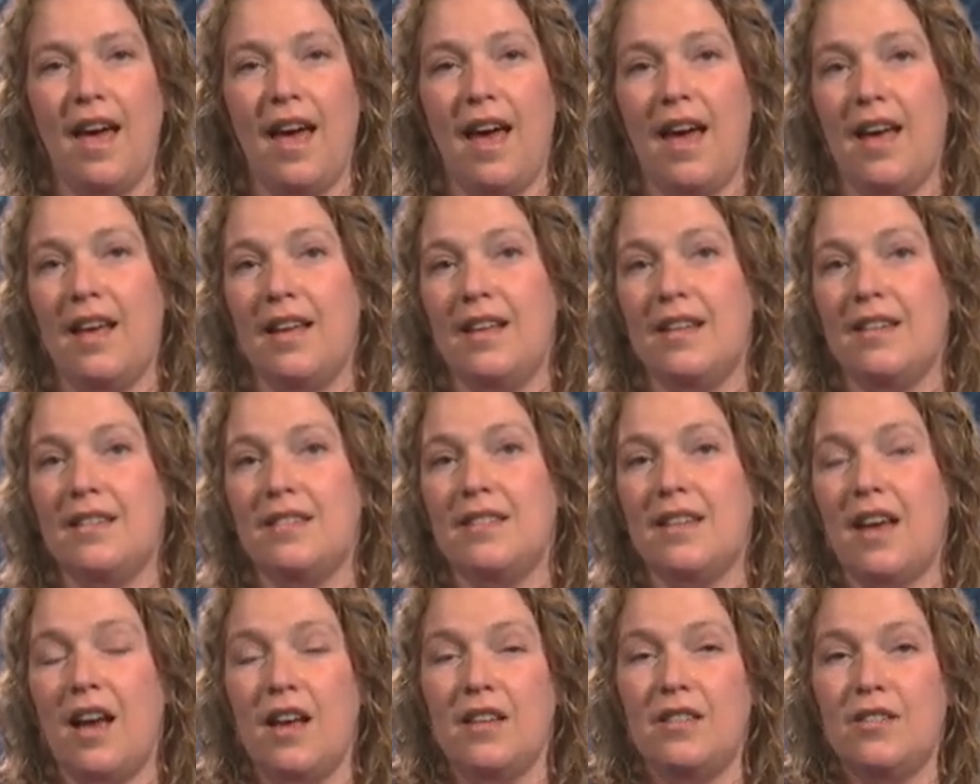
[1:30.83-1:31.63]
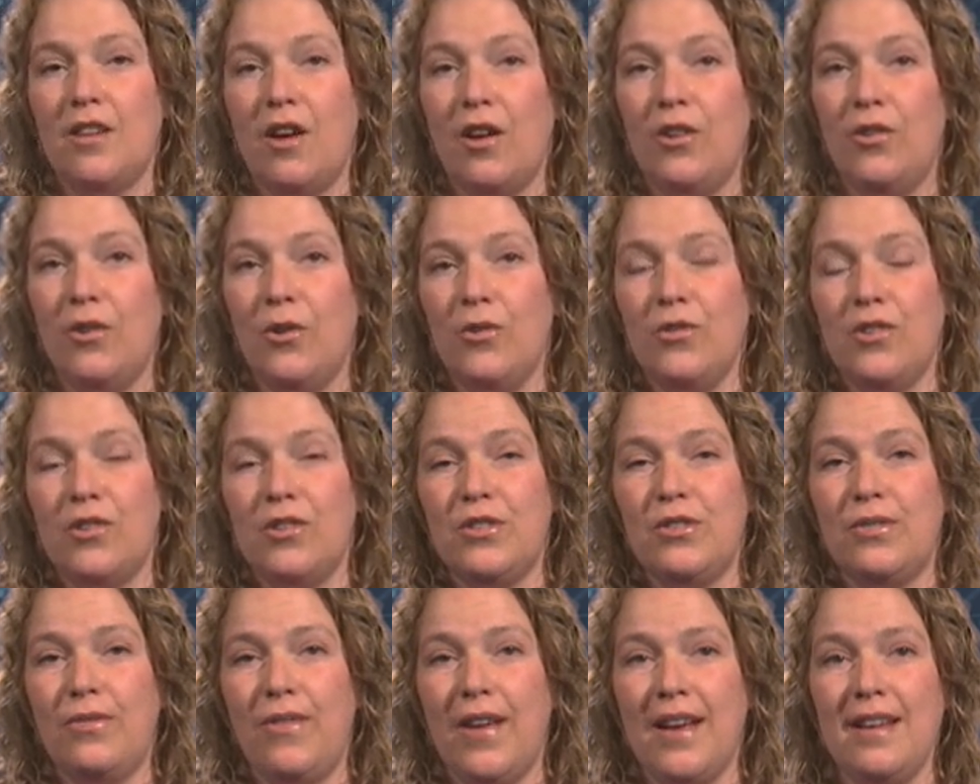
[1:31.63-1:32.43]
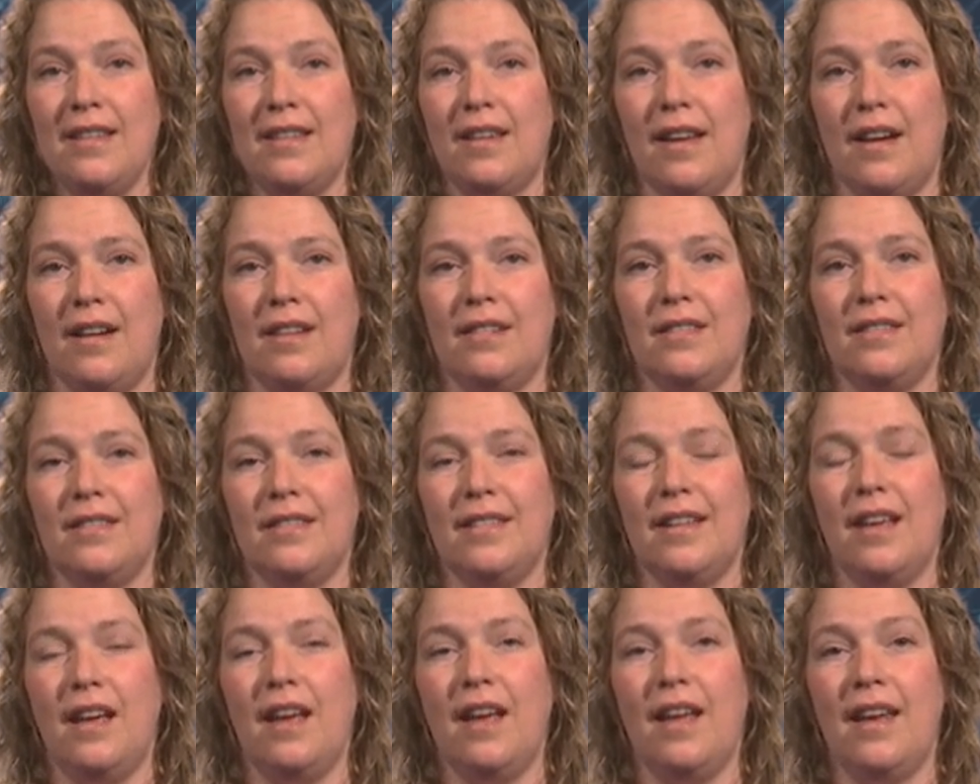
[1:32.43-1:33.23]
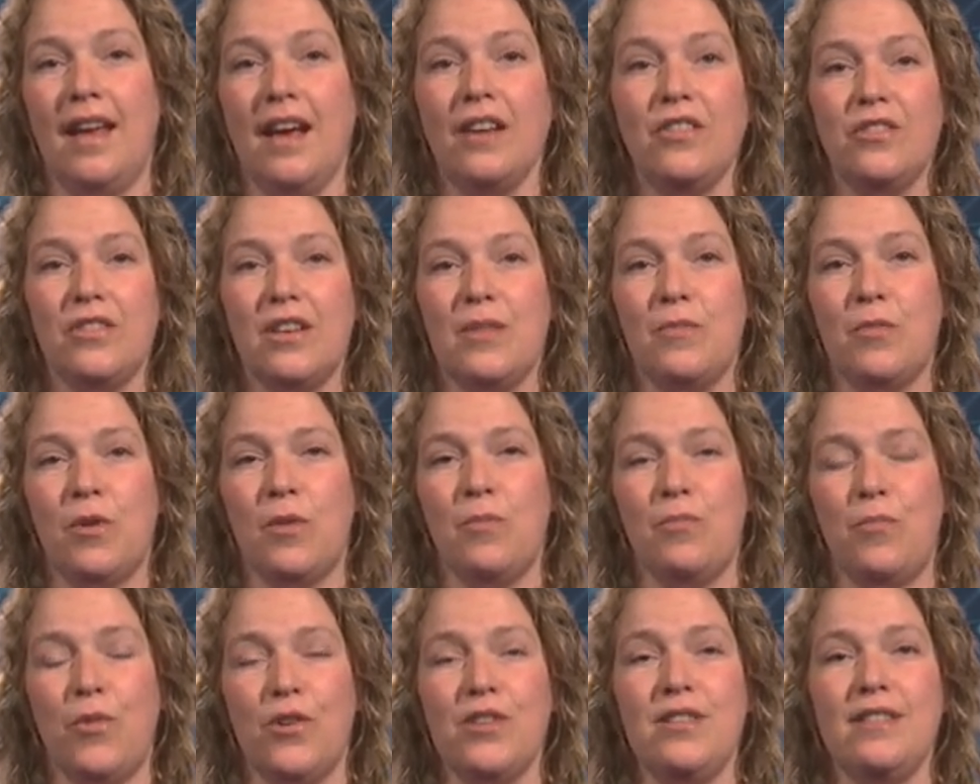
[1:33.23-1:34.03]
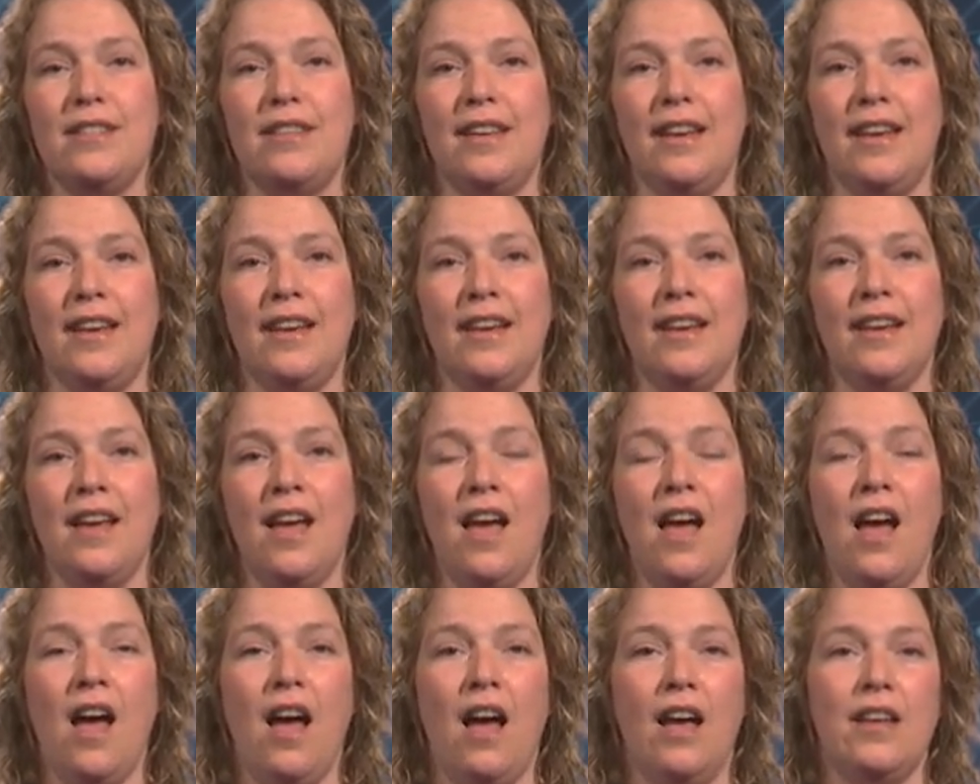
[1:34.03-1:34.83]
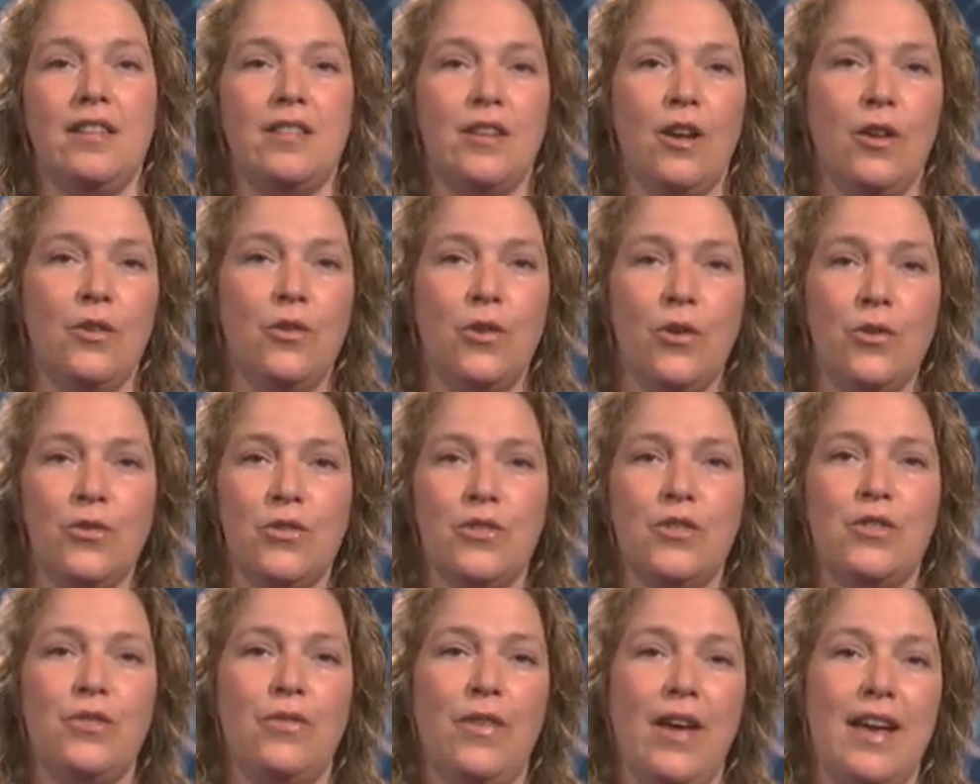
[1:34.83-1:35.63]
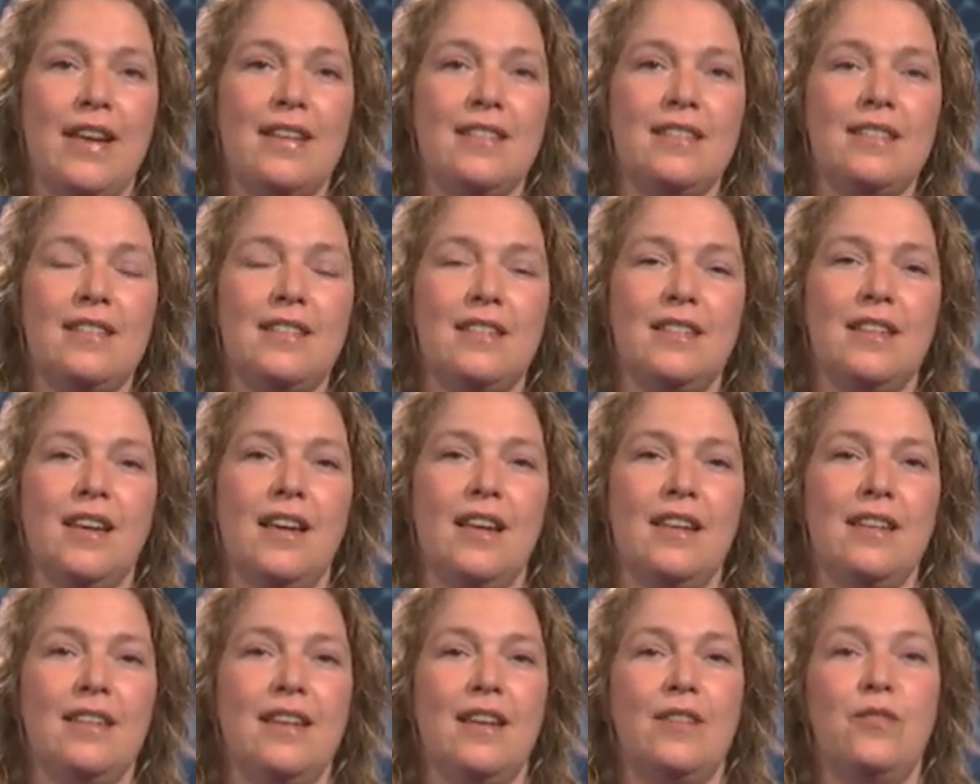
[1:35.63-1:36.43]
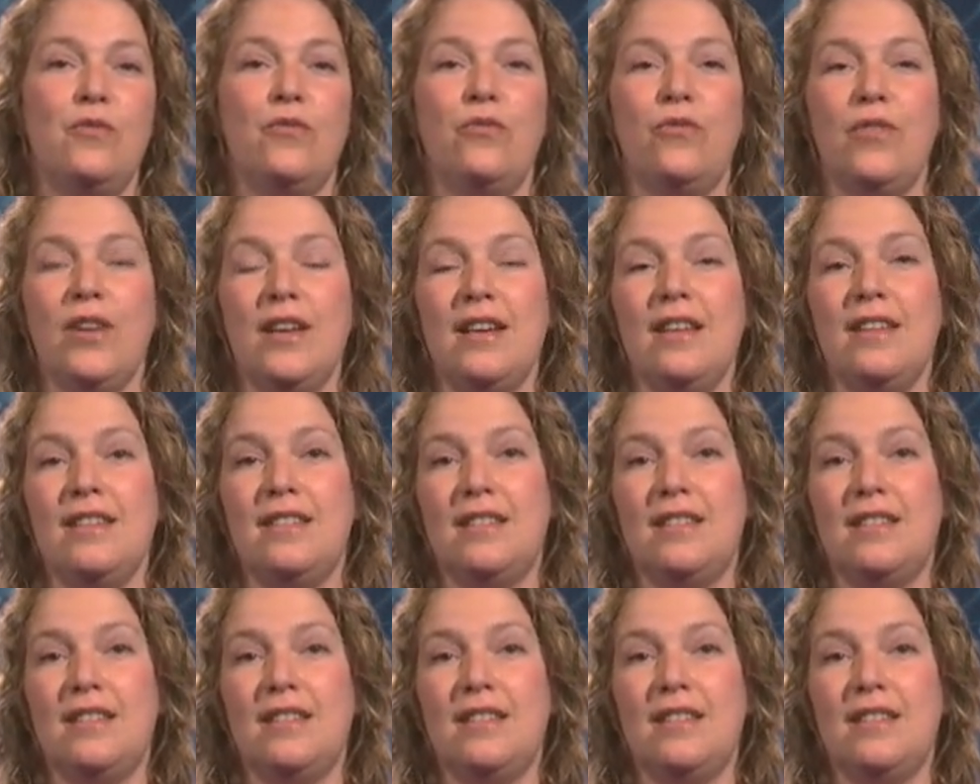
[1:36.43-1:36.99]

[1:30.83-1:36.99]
And I saw donors faint there. And actually, more importantly, I saw donors faint that really